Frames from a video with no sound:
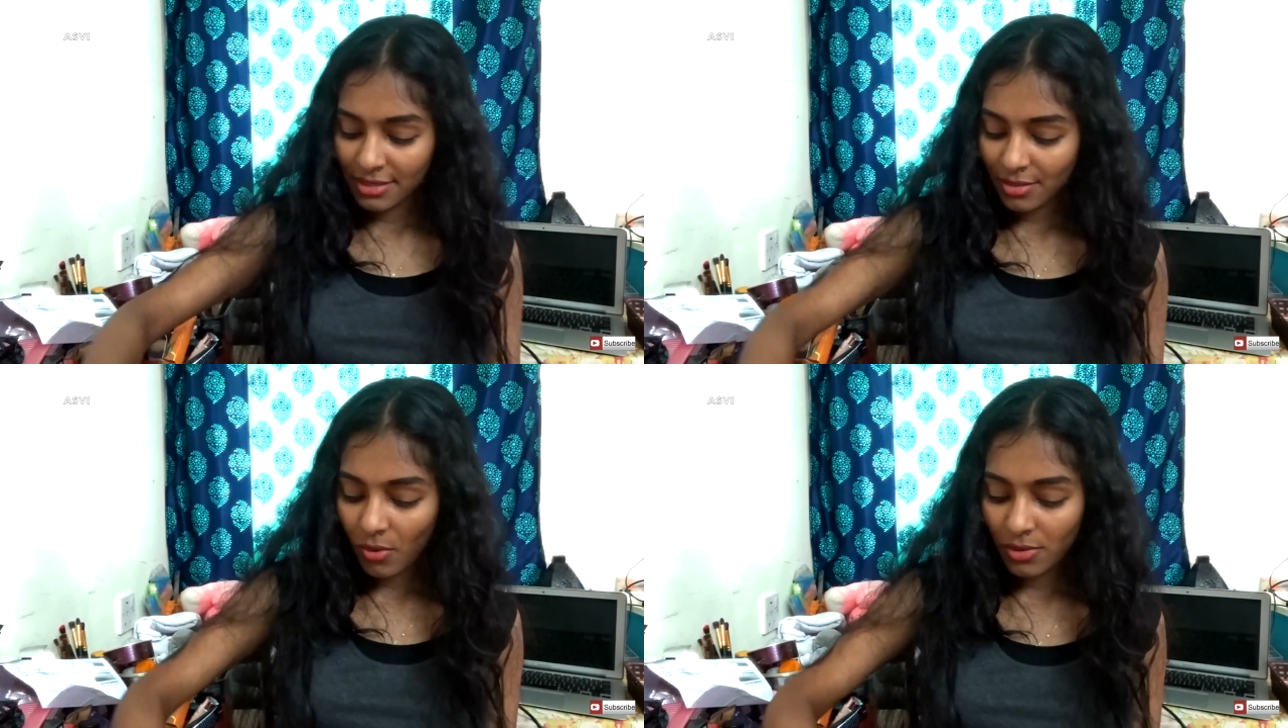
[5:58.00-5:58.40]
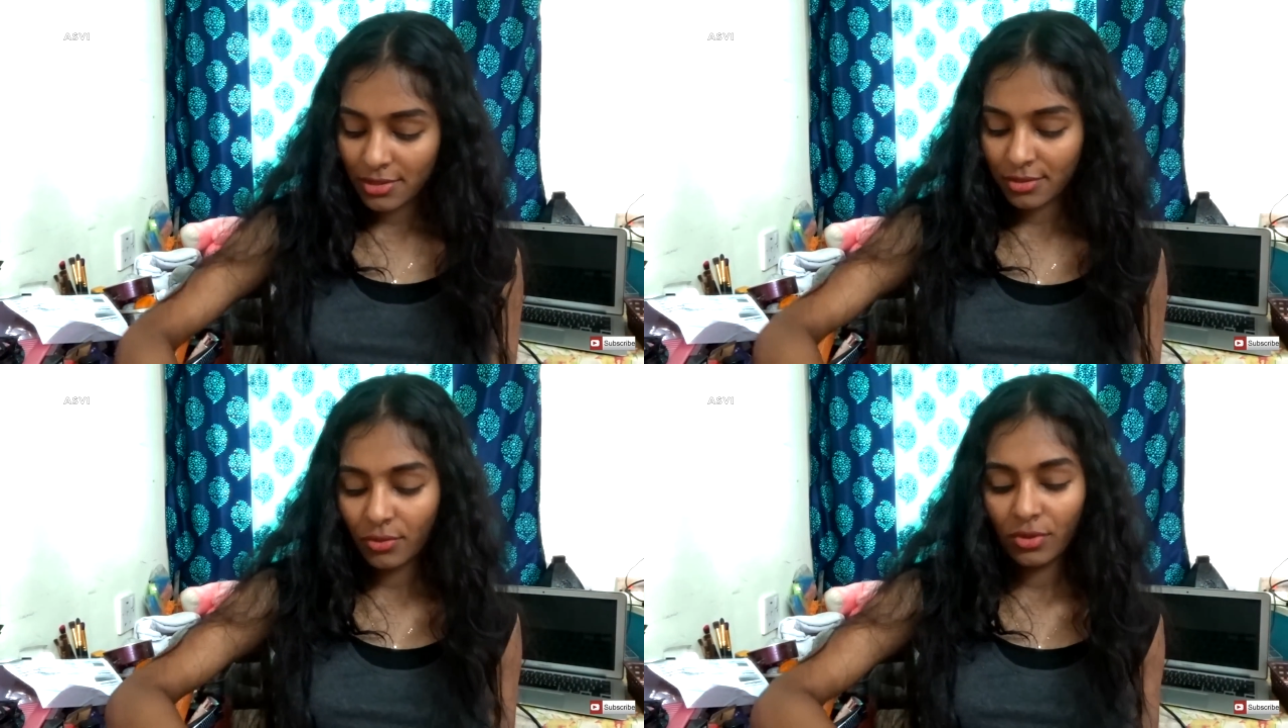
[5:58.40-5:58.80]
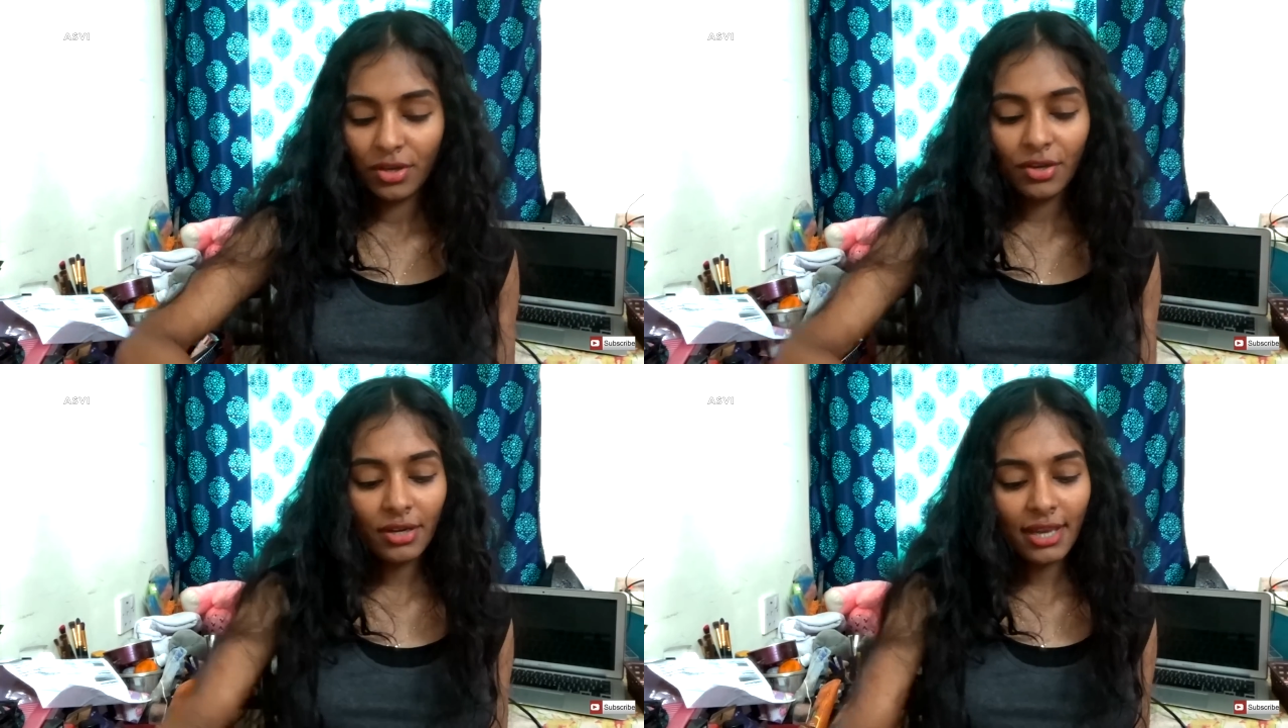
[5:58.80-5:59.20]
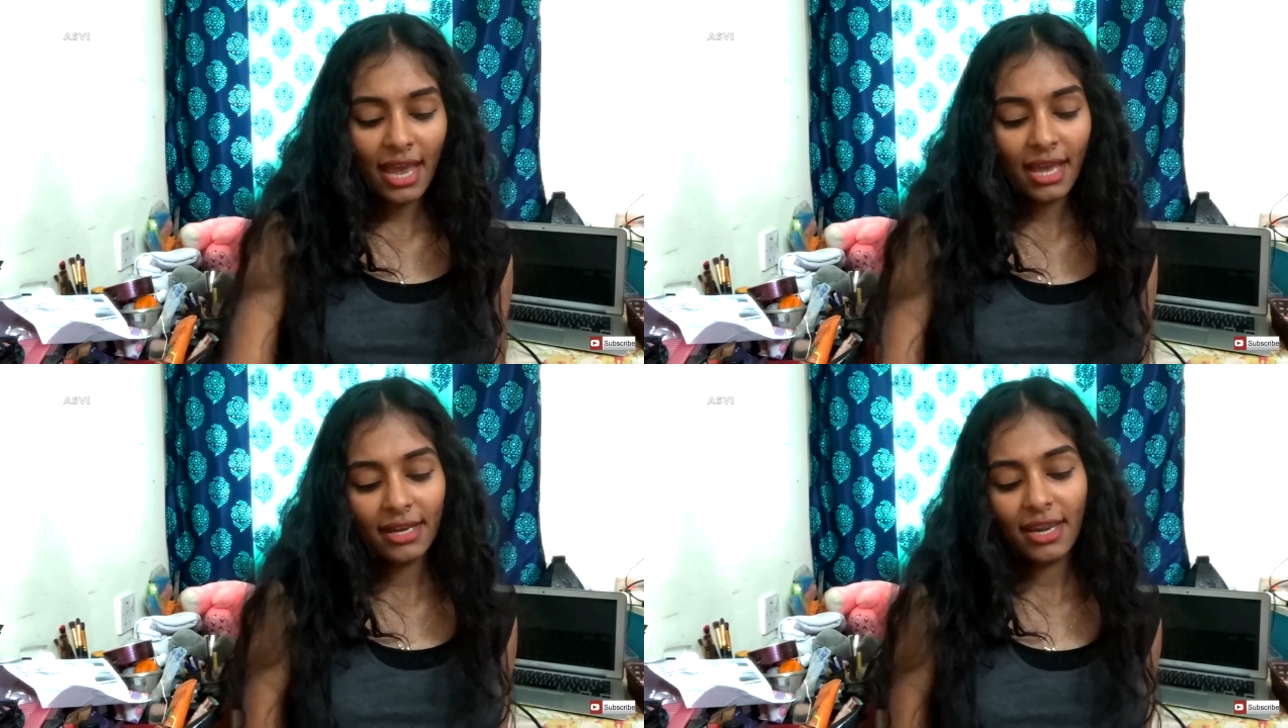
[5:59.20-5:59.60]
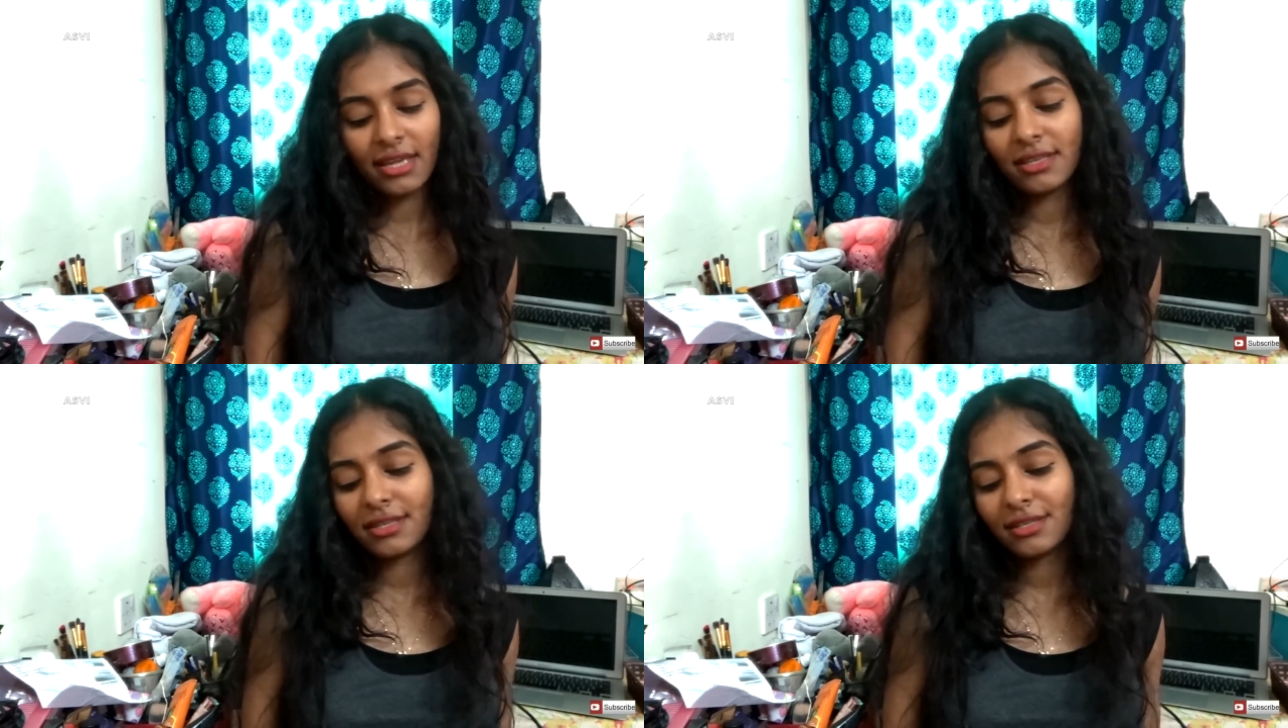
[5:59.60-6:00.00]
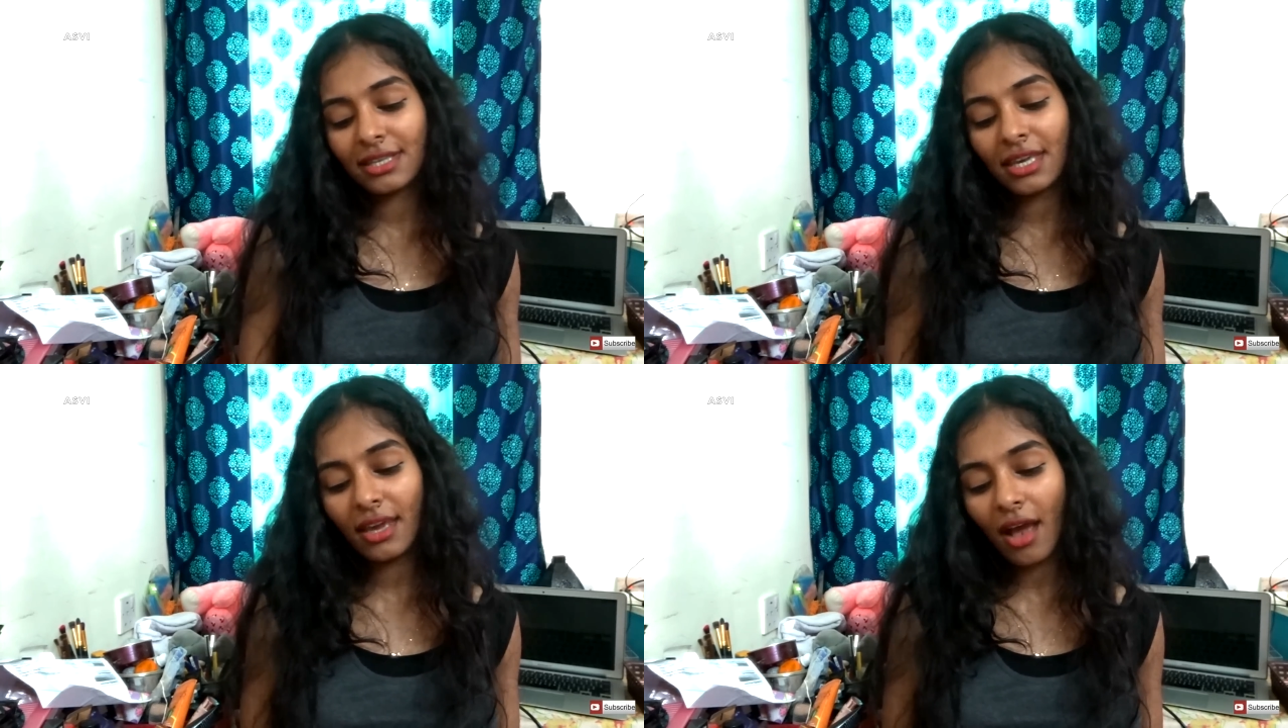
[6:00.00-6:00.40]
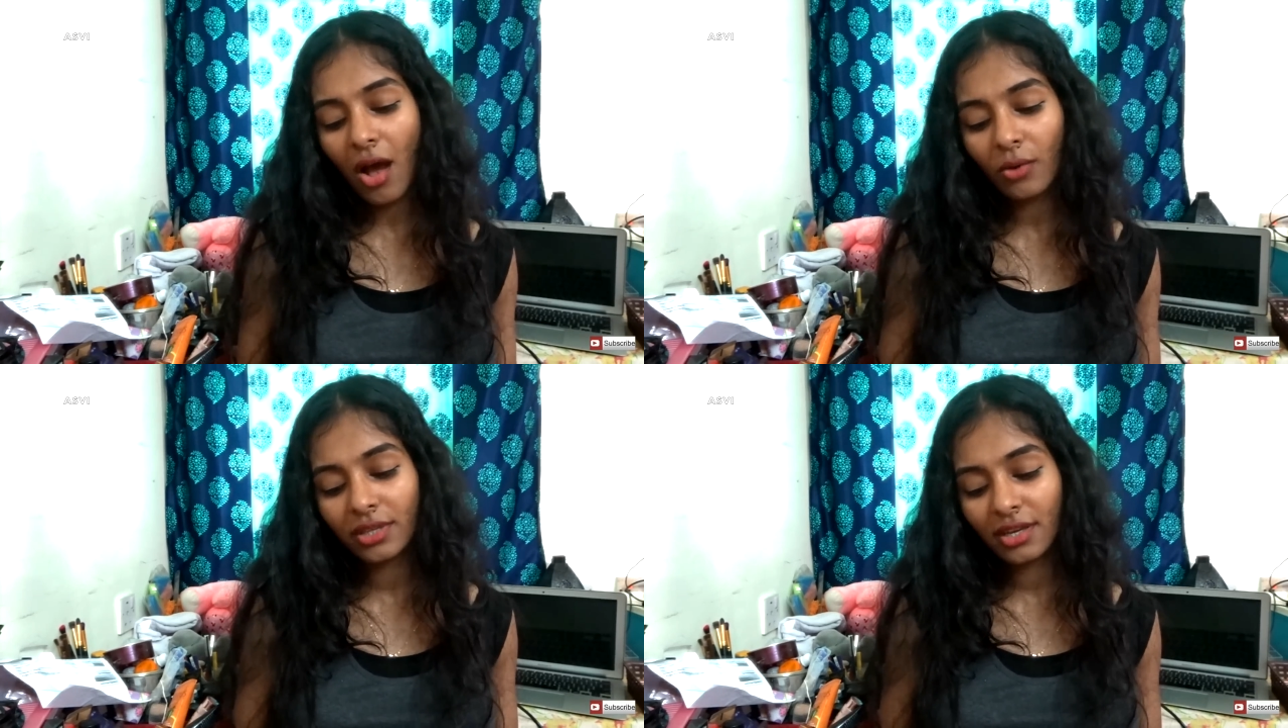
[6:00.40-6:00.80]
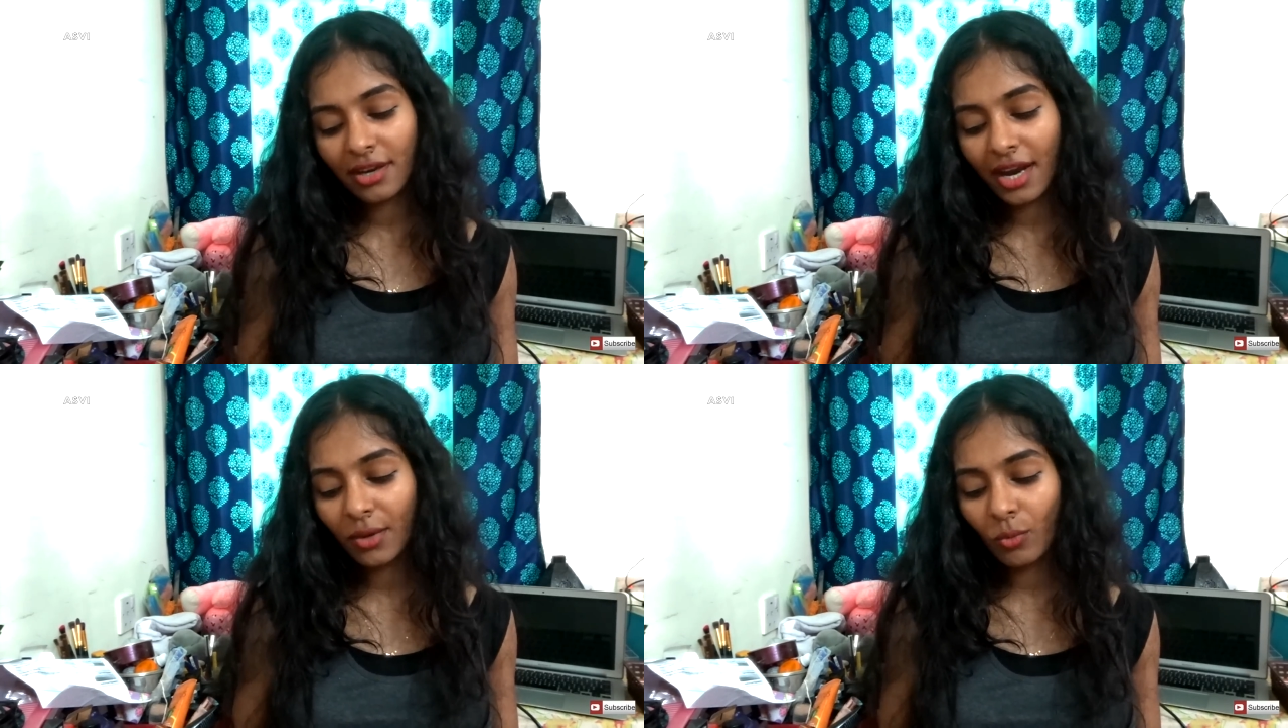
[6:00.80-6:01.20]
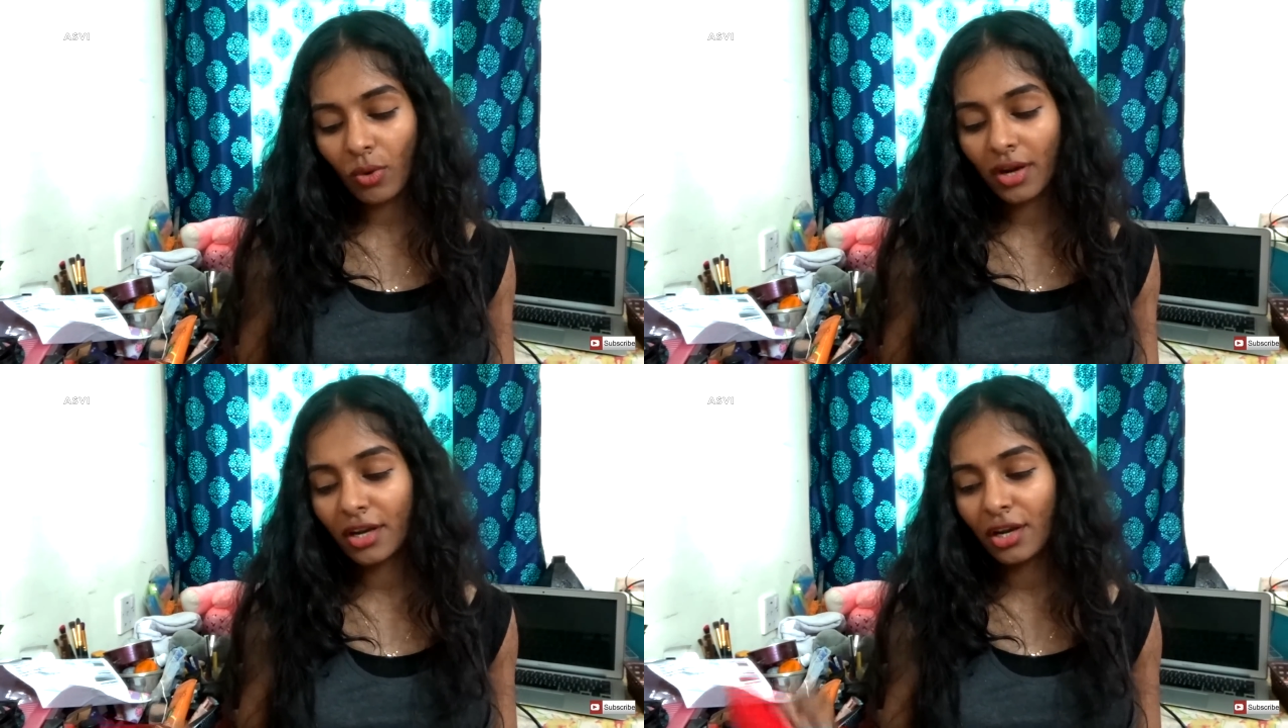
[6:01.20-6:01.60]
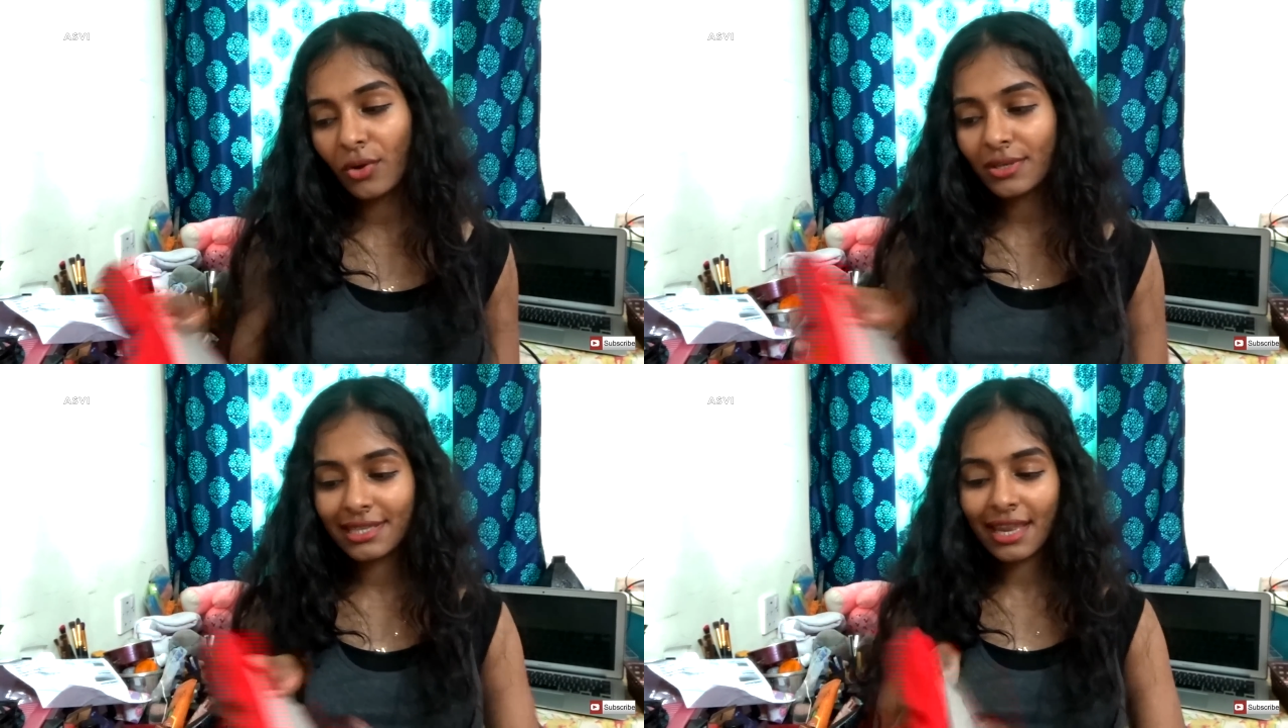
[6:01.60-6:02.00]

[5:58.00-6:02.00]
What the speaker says: is also good, and let's see how the red one looks